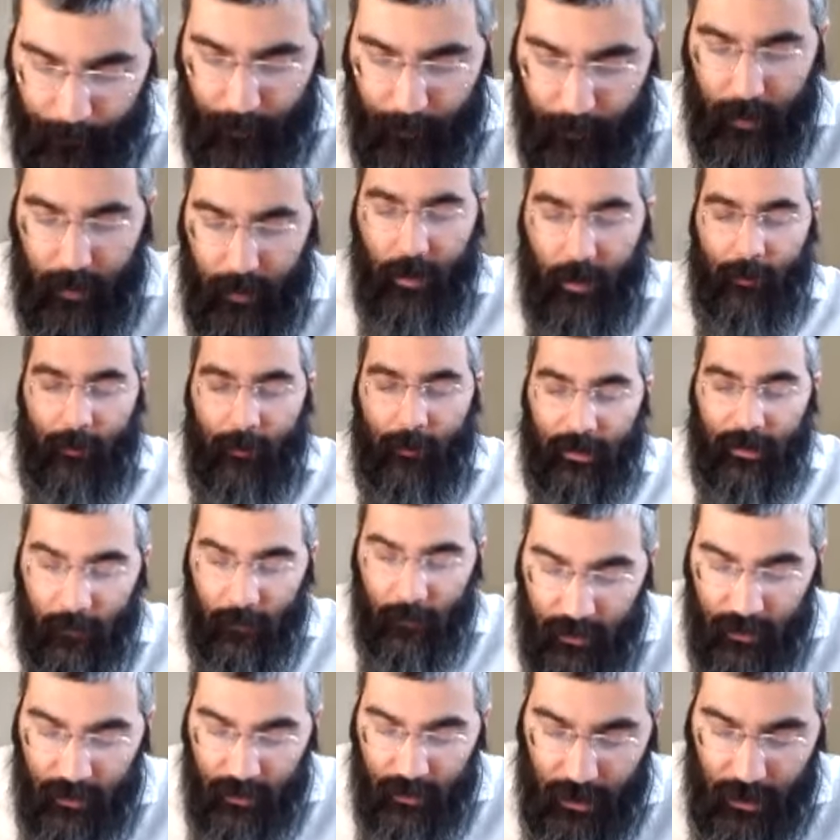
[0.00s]
But
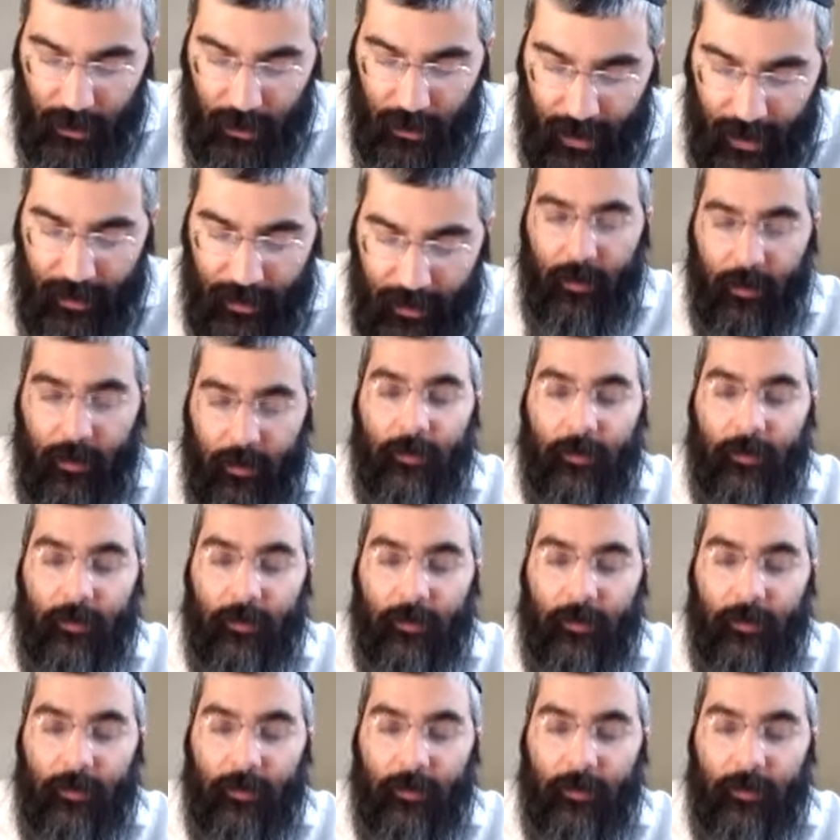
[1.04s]
V'teichen,